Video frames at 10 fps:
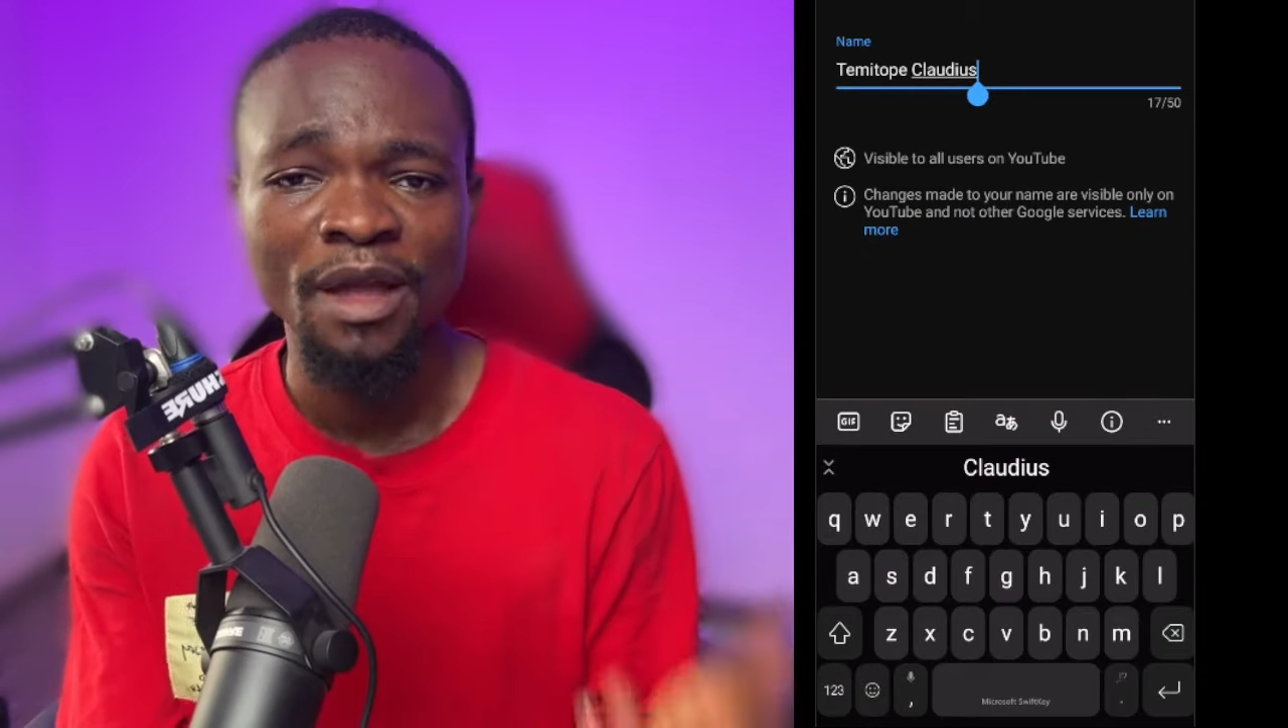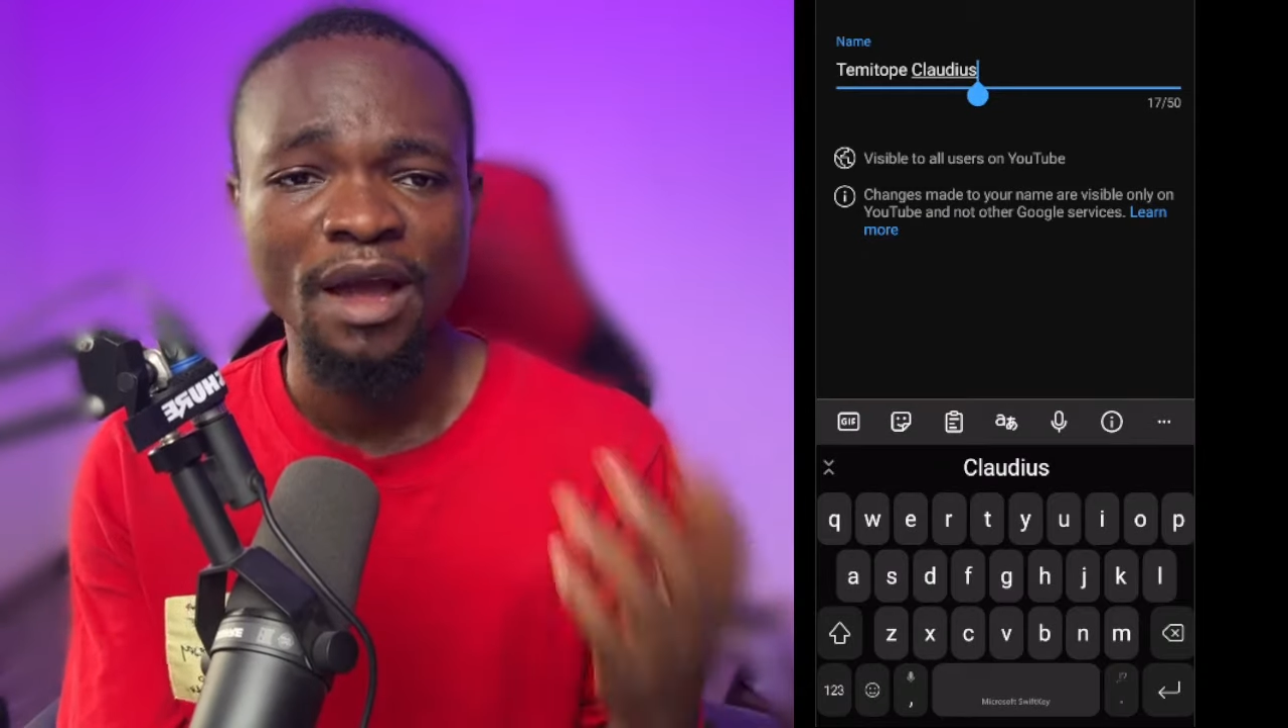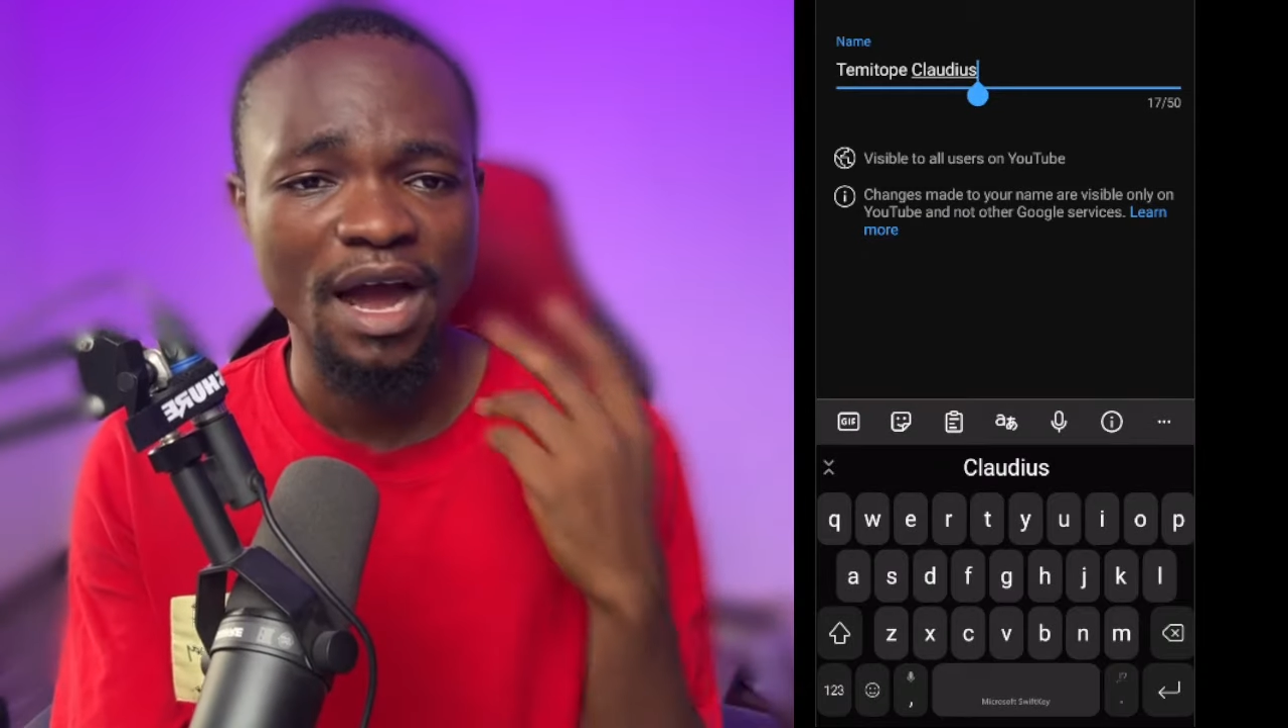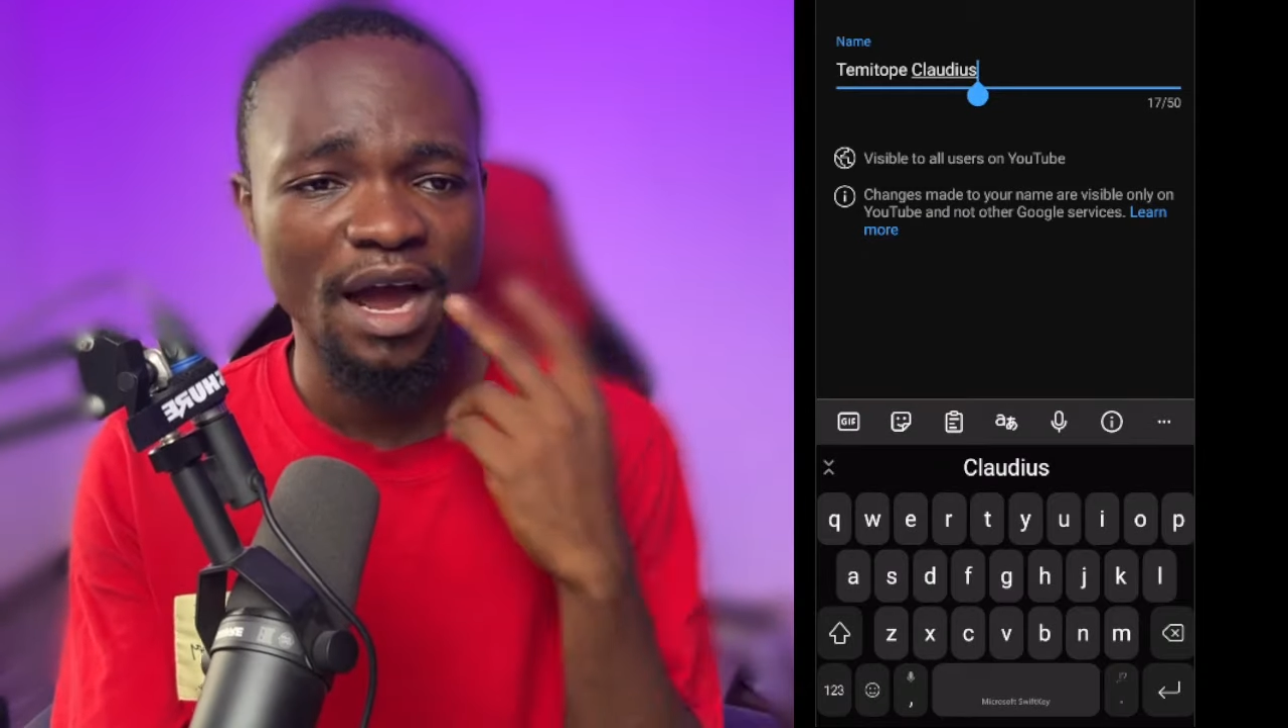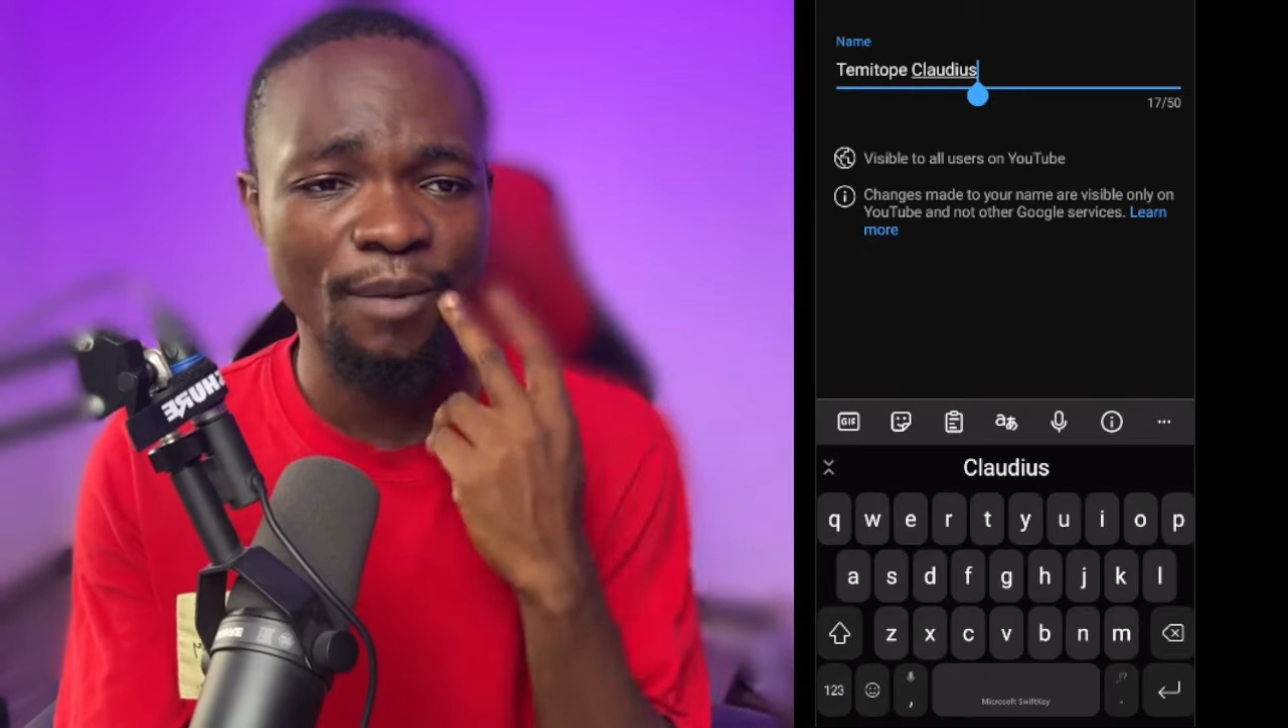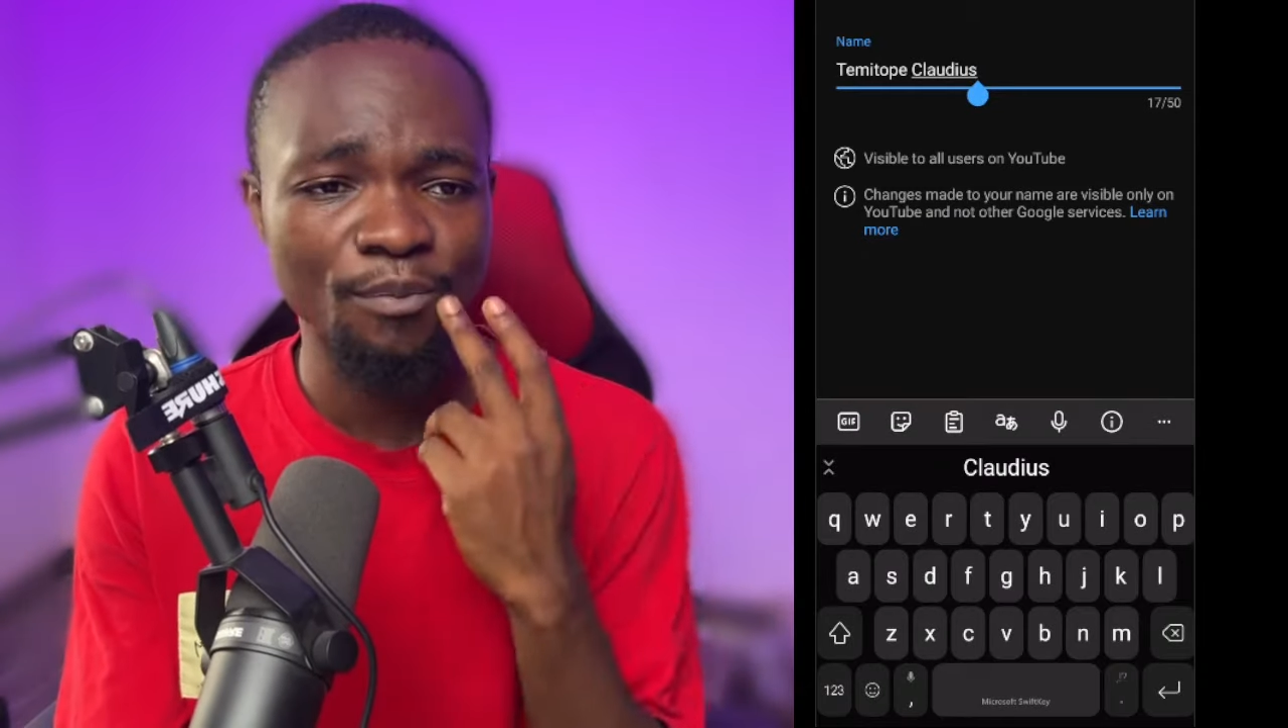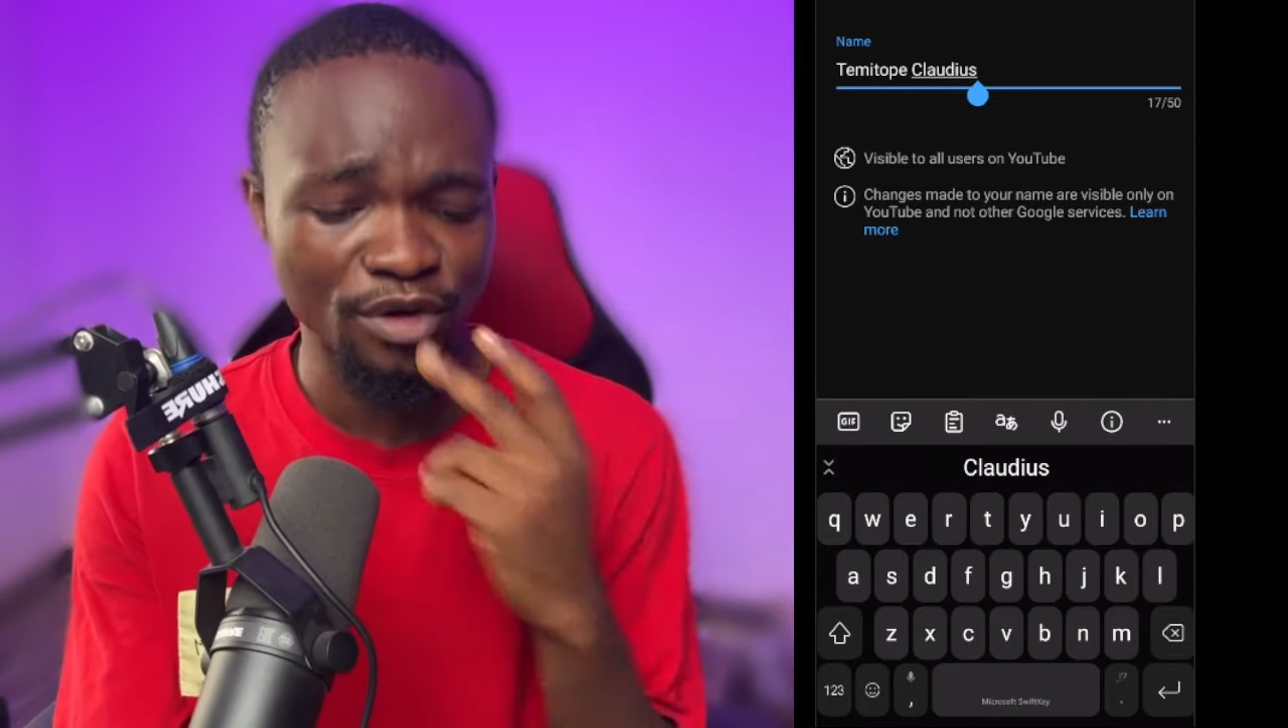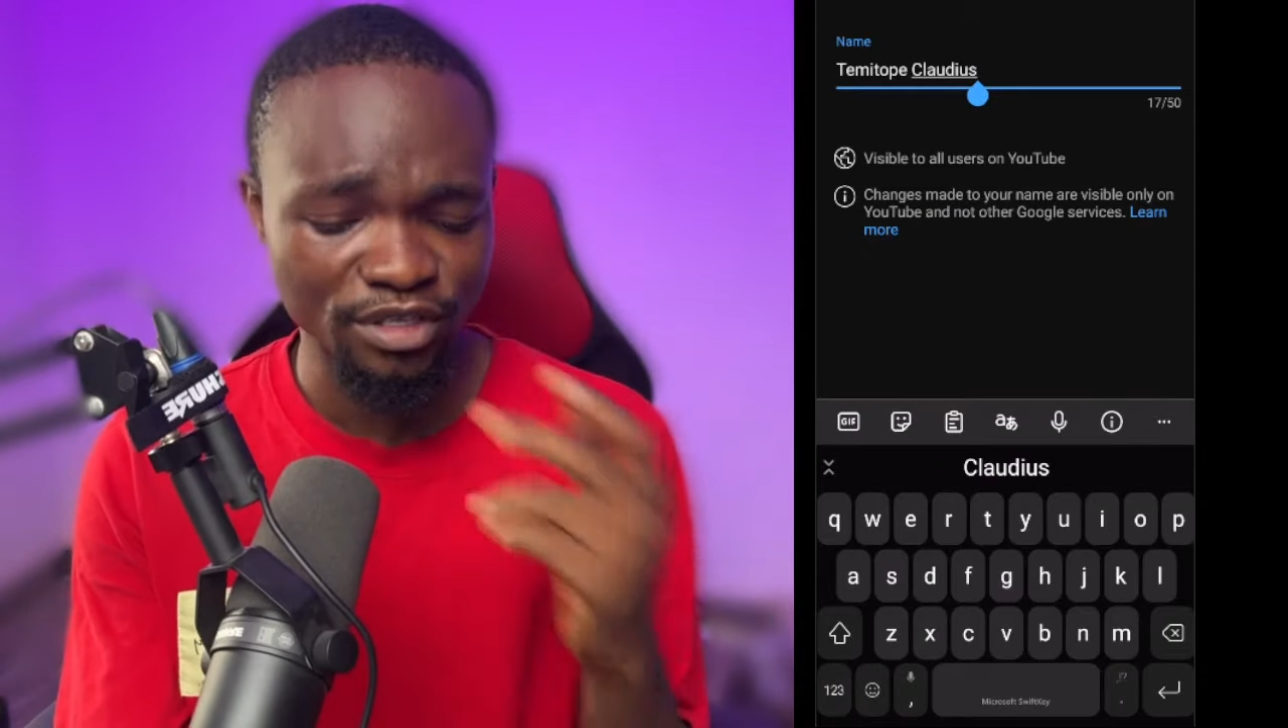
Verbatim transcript: I'm going